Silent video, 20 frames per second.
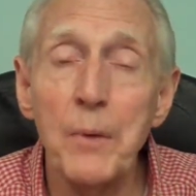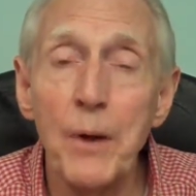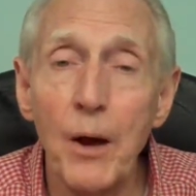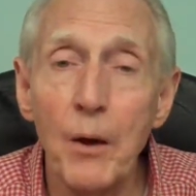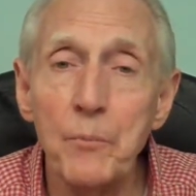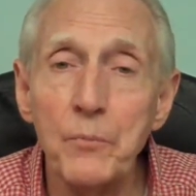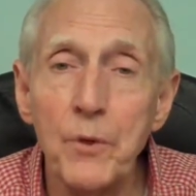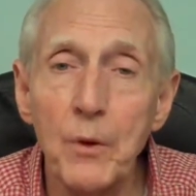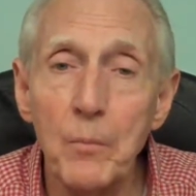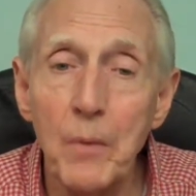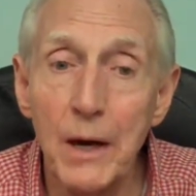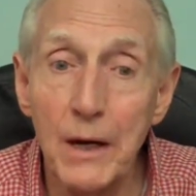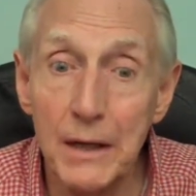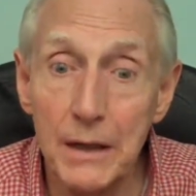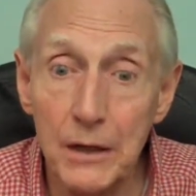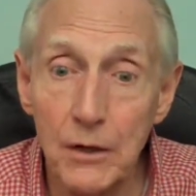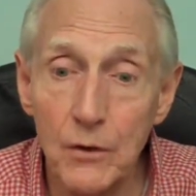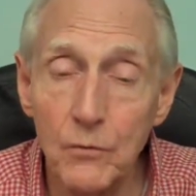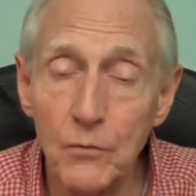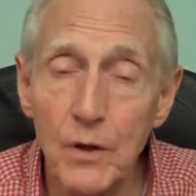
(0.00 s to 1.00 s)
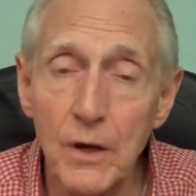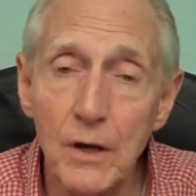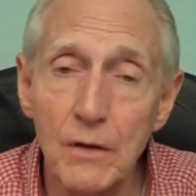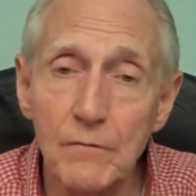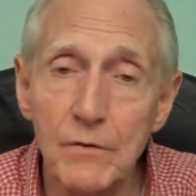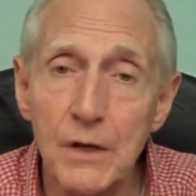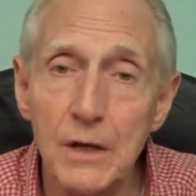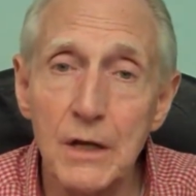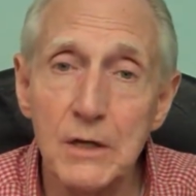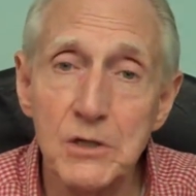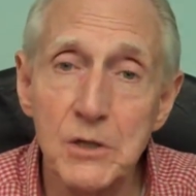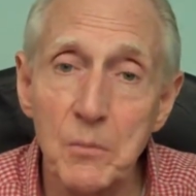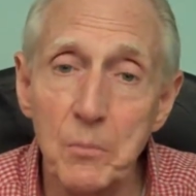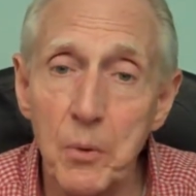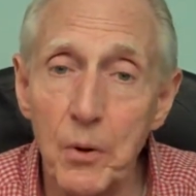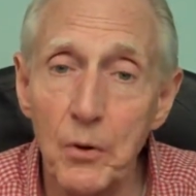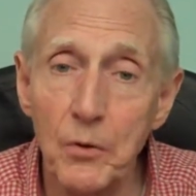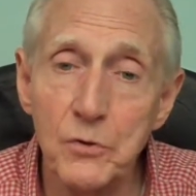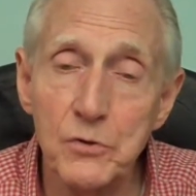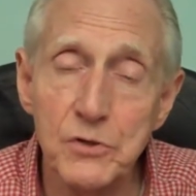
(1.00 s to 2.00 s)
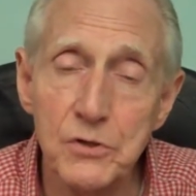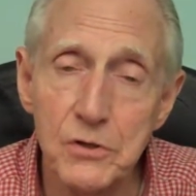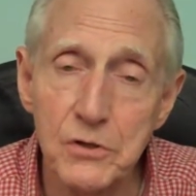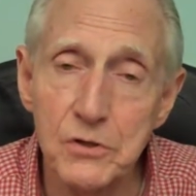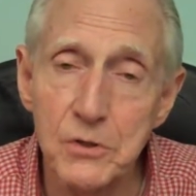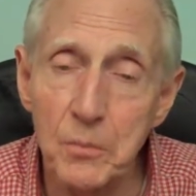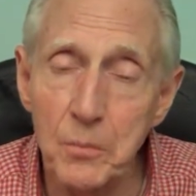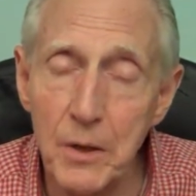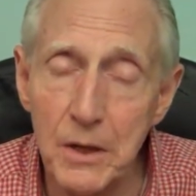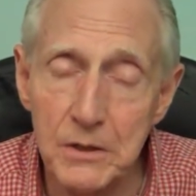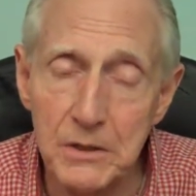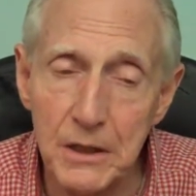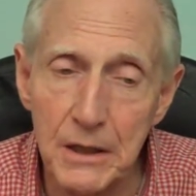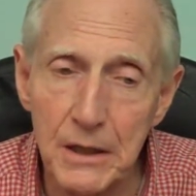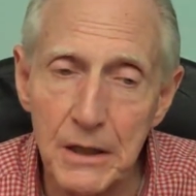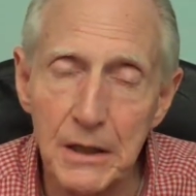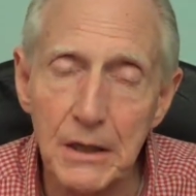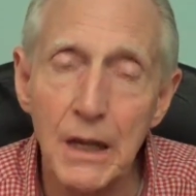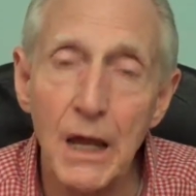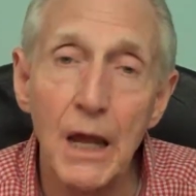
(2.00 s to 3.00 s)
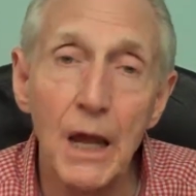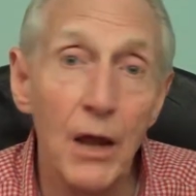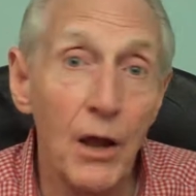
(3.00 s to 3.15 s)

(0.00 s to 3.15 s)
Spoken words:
help their body get rid of it as opposed to suppressing it.